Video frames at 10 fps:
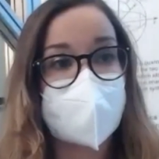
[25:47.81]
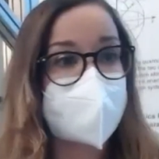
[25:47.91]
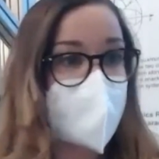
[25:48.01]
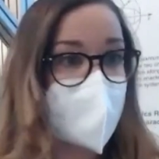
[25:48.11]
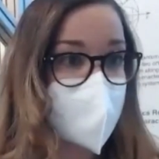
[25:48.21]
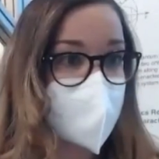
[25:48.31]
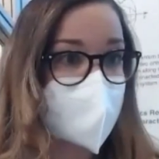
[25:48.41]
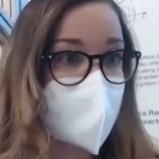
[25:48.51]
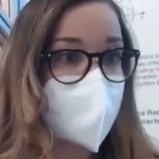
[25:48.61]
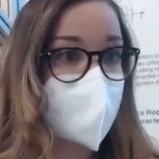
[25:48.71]
states
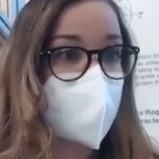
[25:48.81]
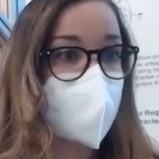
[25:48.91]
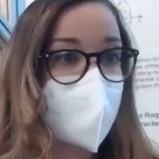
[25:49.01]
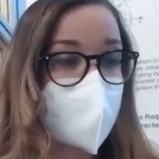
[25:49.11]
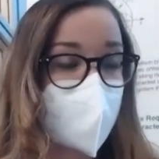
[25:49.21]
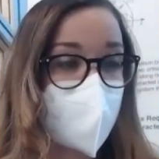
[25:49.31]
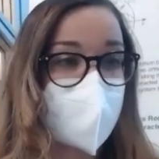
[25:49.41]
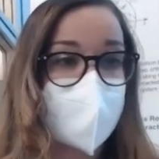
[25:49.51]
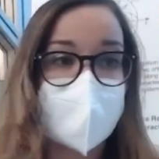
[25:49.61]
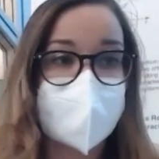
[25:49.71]
that you can do
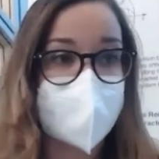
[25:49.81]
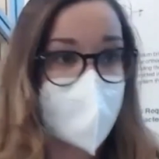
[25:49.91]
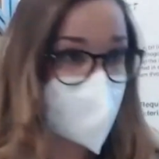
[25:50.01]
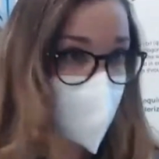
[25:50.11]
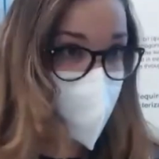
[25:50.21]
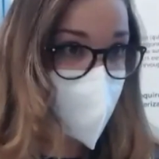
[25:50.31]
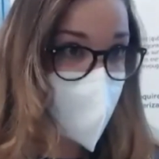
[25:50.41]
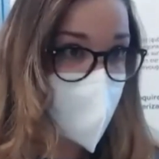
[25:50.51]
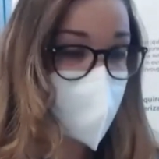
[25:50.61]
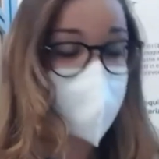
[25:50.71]
with other kind of
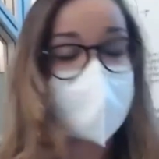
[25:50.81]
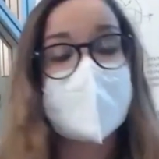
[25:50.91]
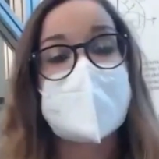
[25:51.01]
devices.